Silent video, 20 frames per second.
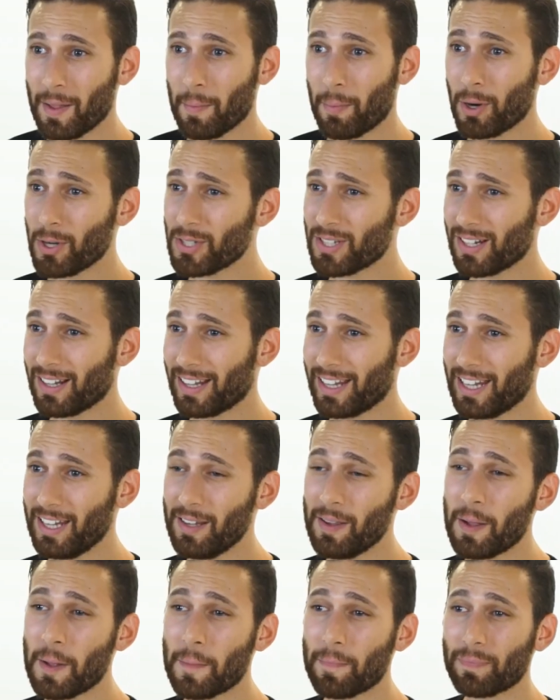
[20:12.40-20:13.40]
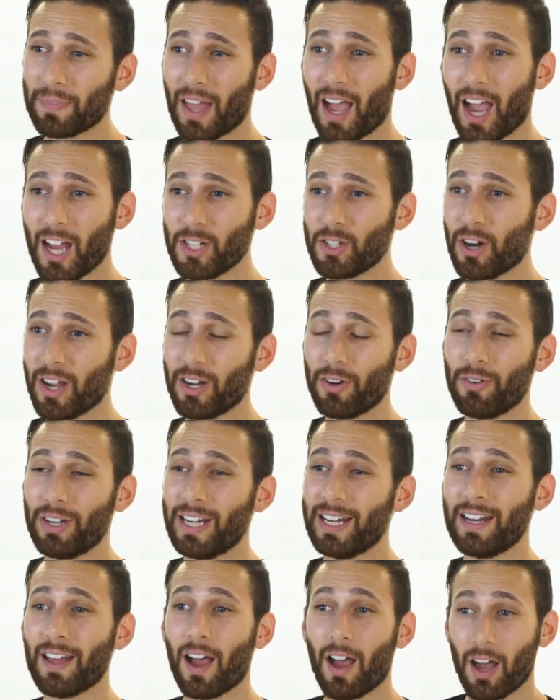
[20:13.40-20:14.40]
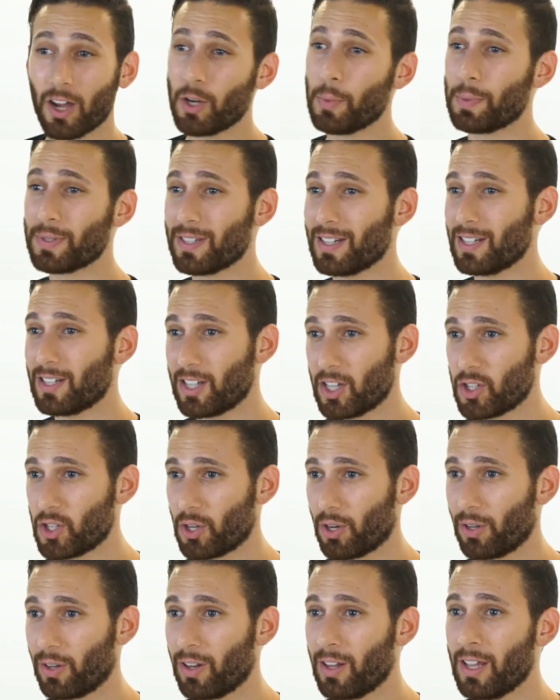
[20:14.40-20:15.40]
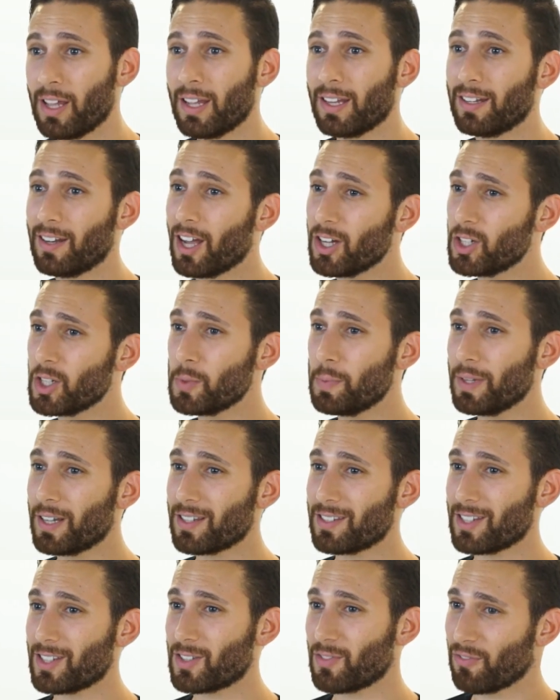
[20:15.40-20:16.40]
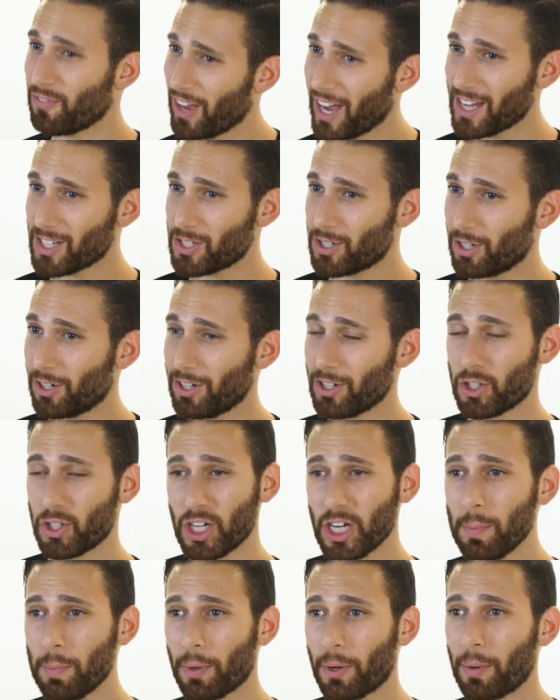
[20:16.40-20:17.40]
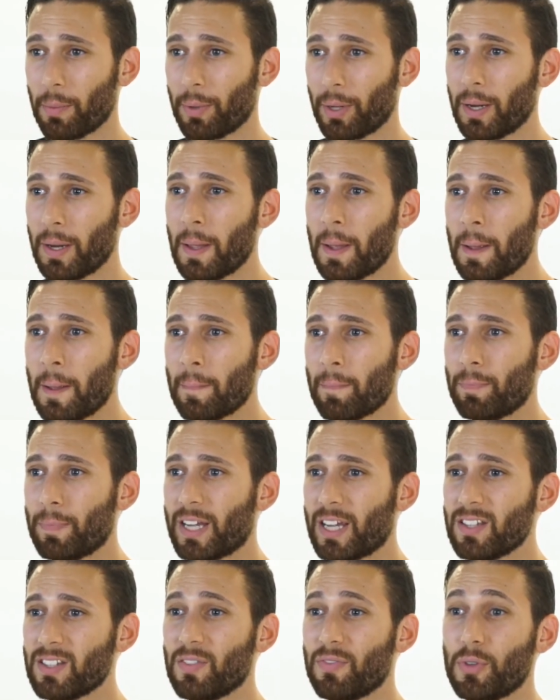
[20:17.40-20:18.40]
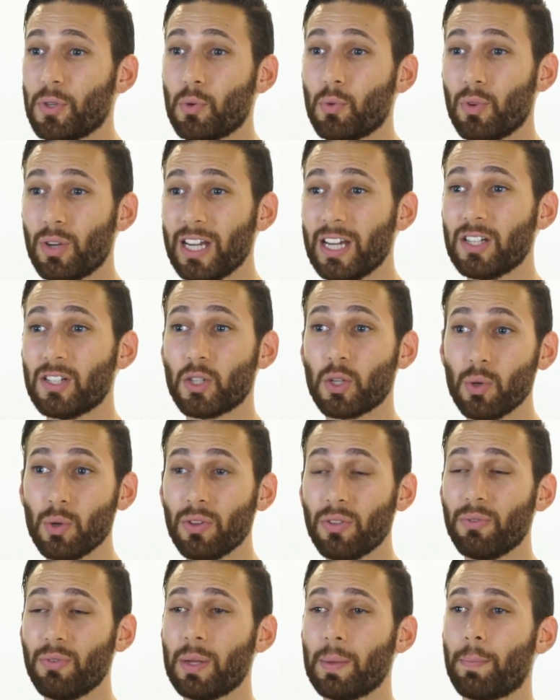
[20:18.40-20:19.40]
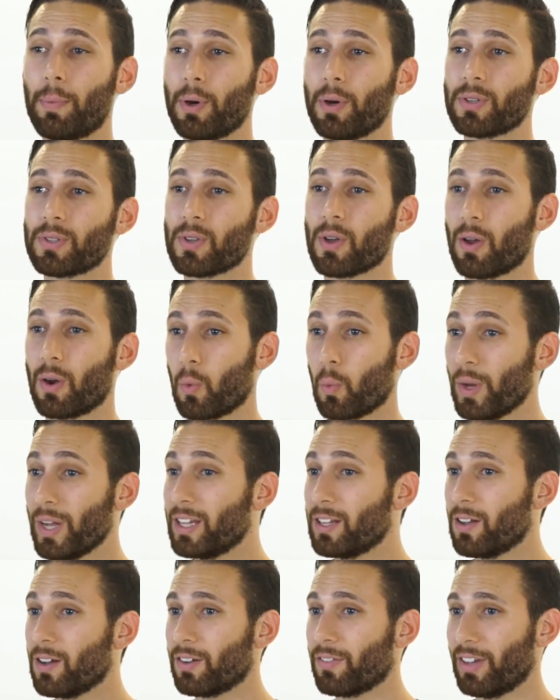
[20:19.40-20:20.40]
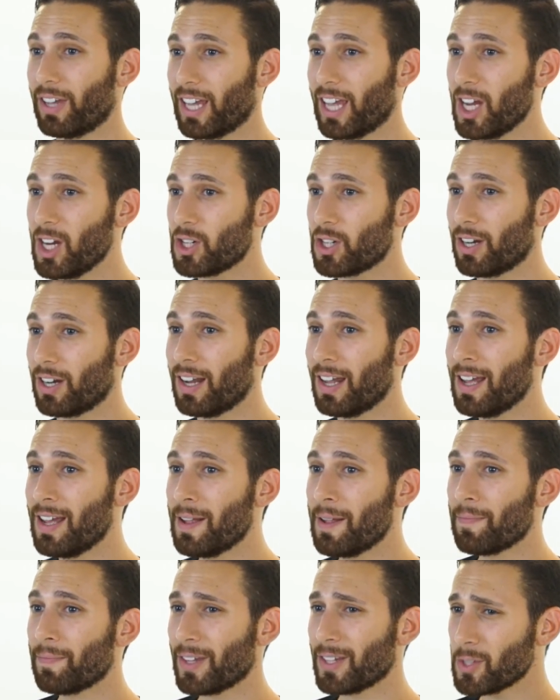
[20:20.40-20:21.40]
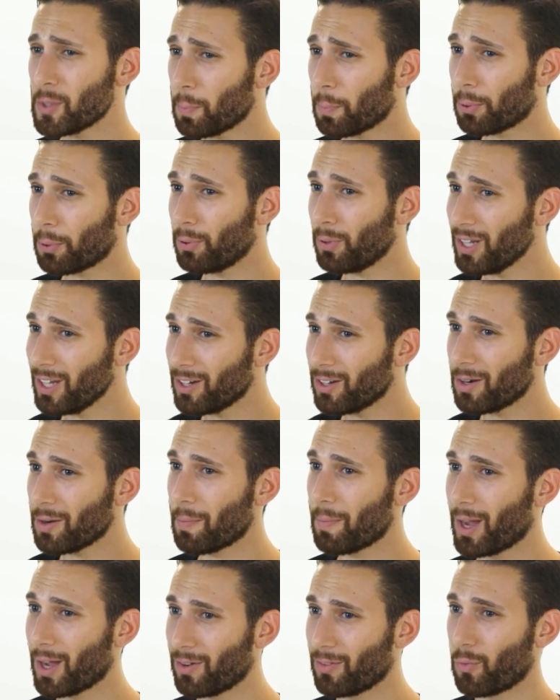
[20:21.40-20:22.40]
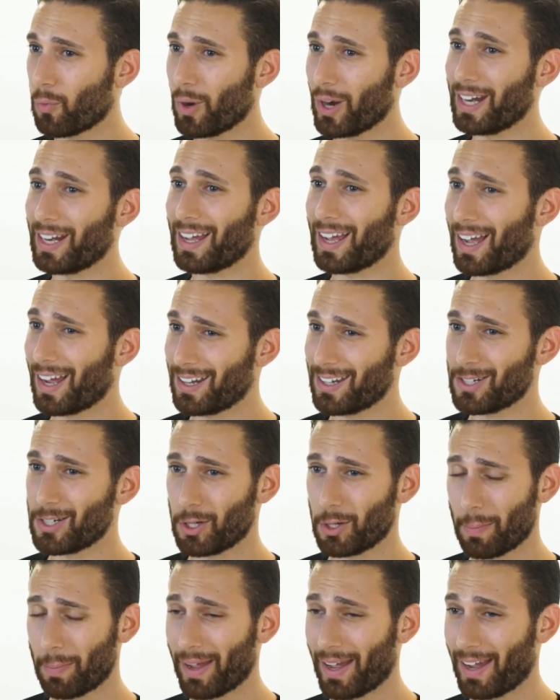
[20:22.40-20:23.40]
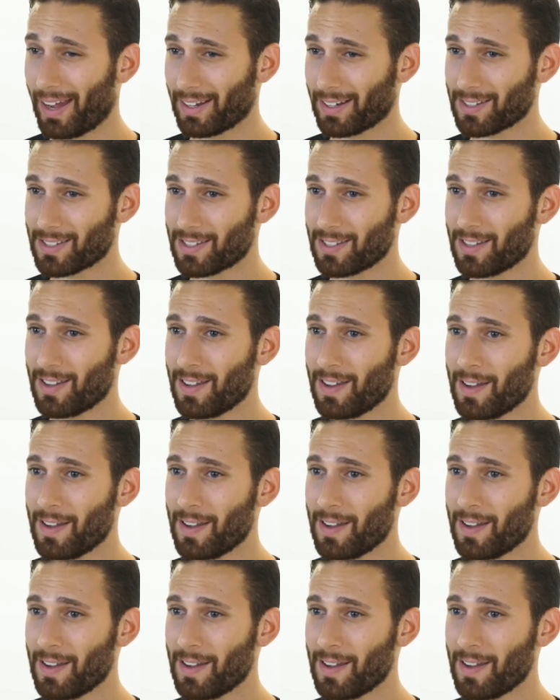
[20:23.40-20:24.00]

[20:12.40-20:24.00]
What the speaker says: Personally, I try to read 100% digital, not just because it's faster and cheaper, but because if you read 2 to 3 books on a week-long vacation, that's a pretty good amount of weight added to your bags.